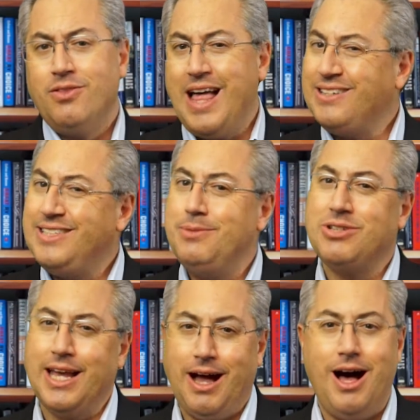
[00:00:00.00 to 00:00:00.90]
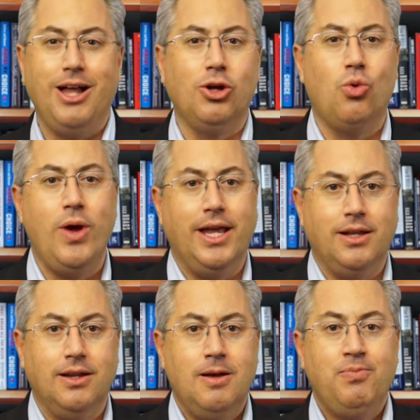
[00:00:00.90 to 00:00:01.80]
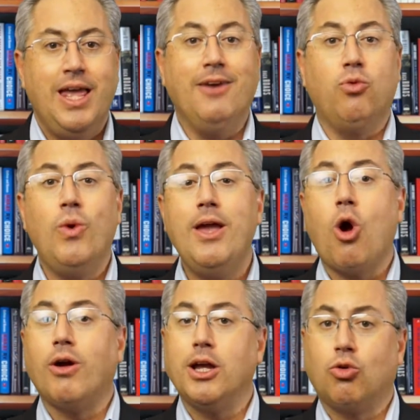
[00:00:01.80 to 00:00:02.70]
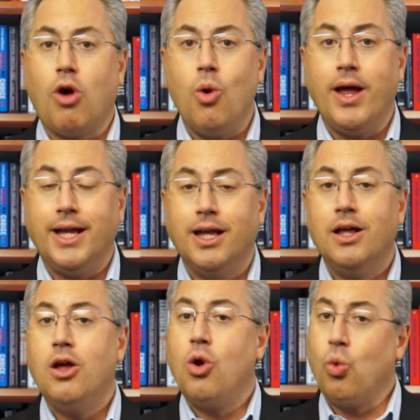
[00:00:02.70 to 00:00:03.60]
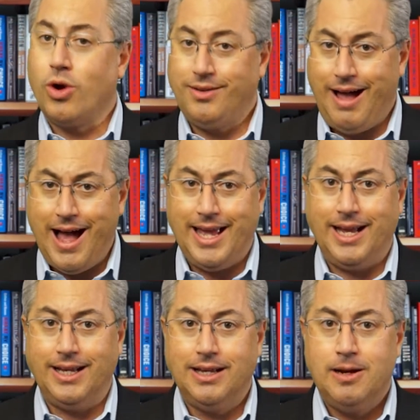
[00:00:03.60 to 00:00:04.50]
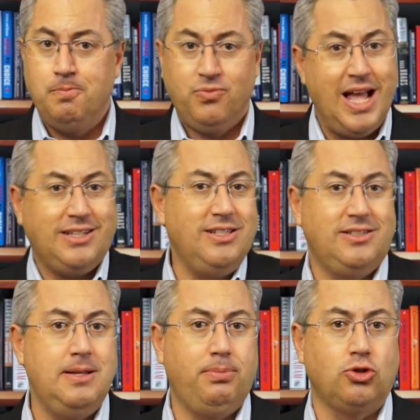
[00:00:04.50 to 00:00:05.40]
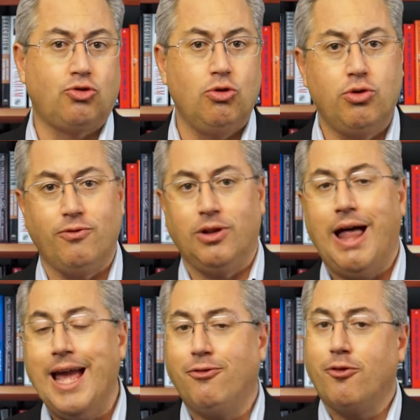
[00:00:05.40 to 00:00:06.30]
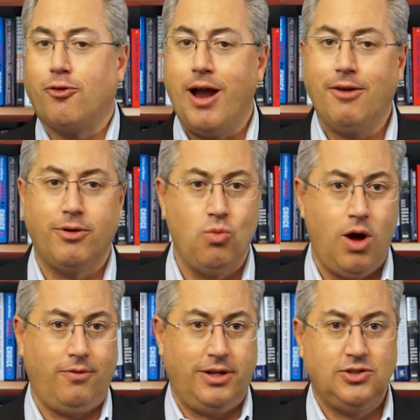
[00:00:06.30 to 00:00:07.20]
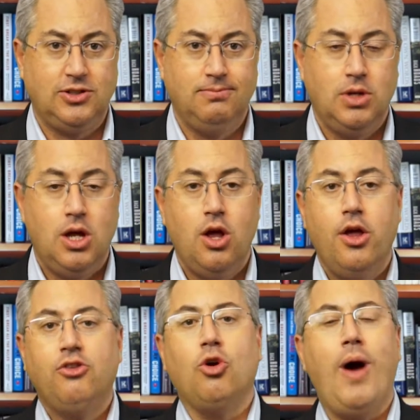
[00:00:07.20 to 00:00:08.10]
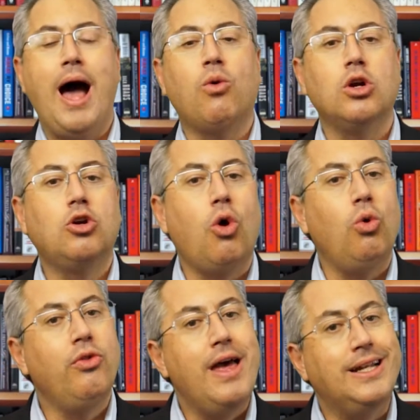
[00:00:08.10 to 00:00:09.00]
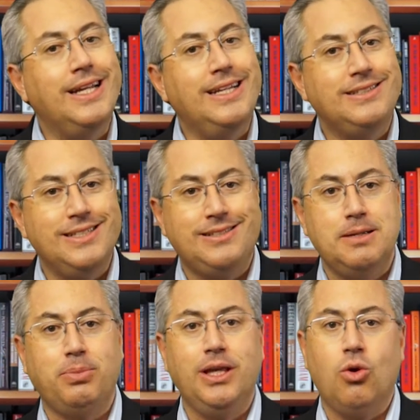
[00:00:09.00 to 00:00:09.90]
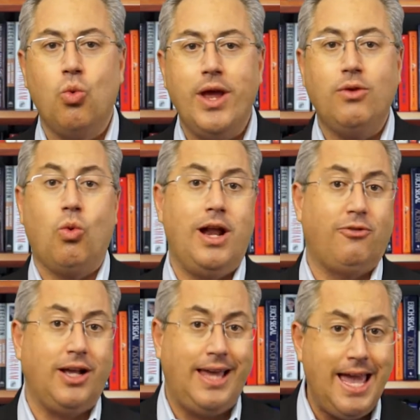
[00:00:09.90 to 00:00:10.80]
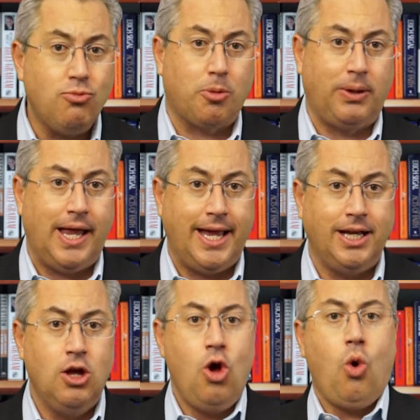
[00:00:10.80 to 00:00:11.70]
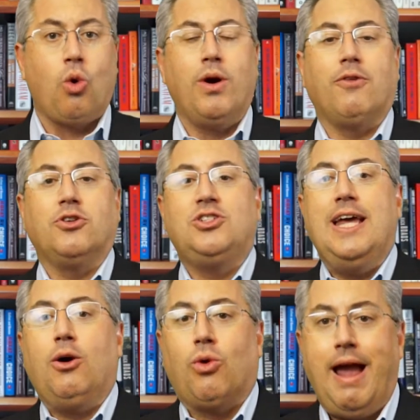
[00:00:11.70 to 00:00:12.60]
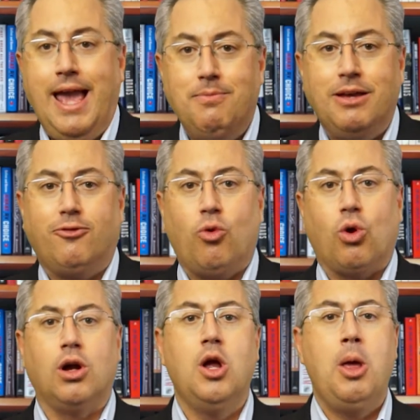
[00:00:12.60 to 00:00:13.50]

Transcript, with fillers: That seems like a hollow win. If we aren't growing, we're dying. That's the simple truth of life for every one of us. So our goal then isn't simply to win whatever game we're playing or whatever sale we're aiming for,